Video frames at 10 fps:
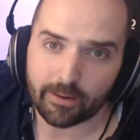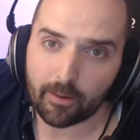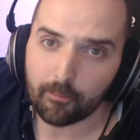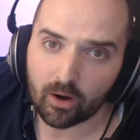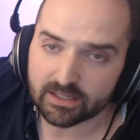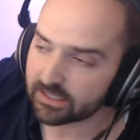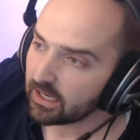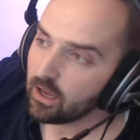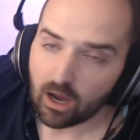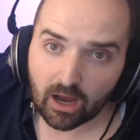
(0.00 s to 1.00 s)
about mice?
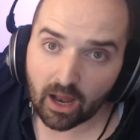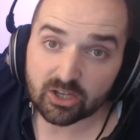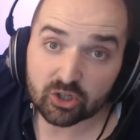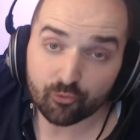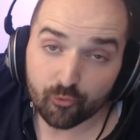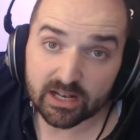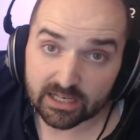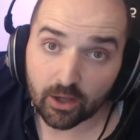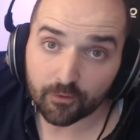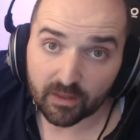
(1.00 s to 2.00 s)
I just
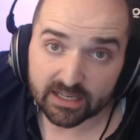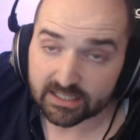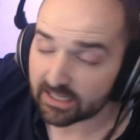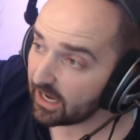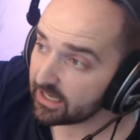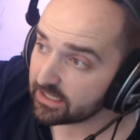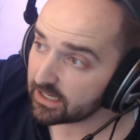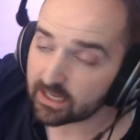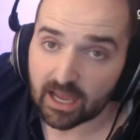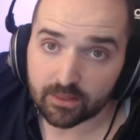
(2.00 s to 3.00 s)
really love this, and
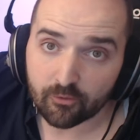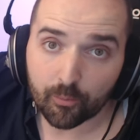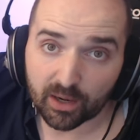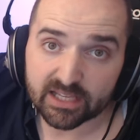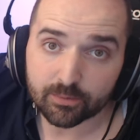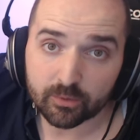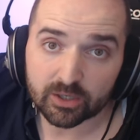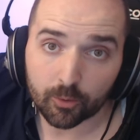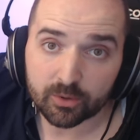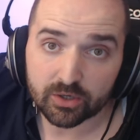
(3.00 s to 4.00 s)
getting the replacement was
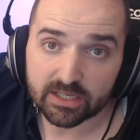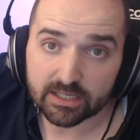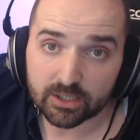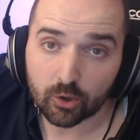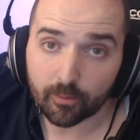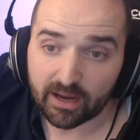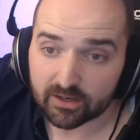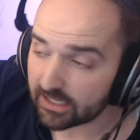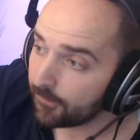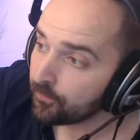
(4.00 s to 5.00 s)
an opportunity to talk
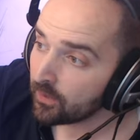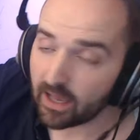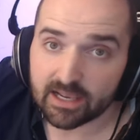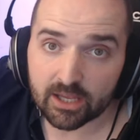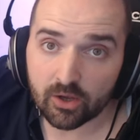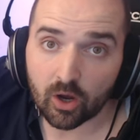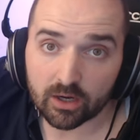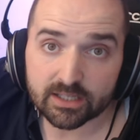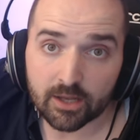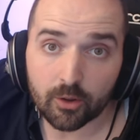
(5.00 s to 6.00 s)
about it and let you
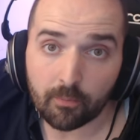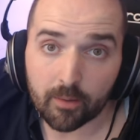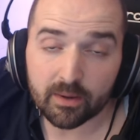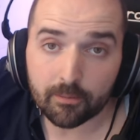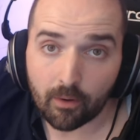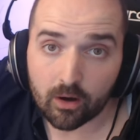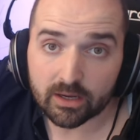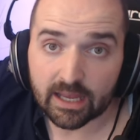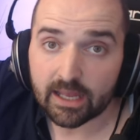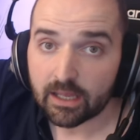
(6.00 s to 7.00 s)
guys know that might be in the
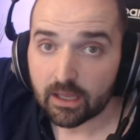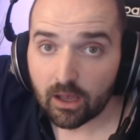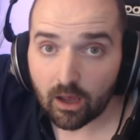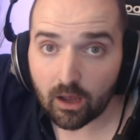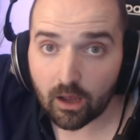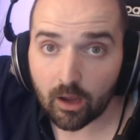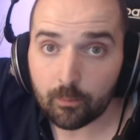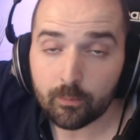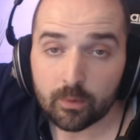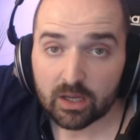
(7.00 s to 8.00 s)
market
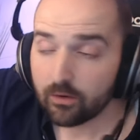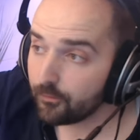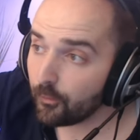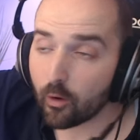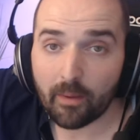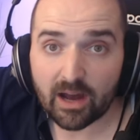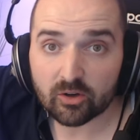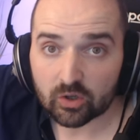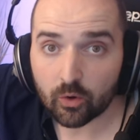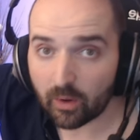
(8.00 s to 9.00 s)
for a
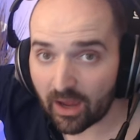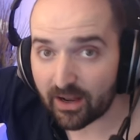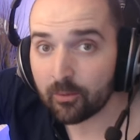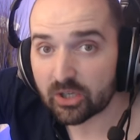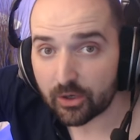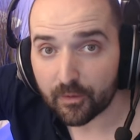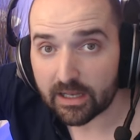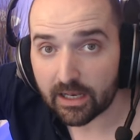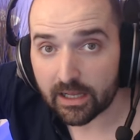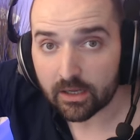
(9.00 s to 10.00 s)
mouse, that we have an Amazon
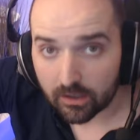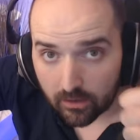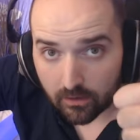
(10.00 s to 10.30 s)
affiliate link.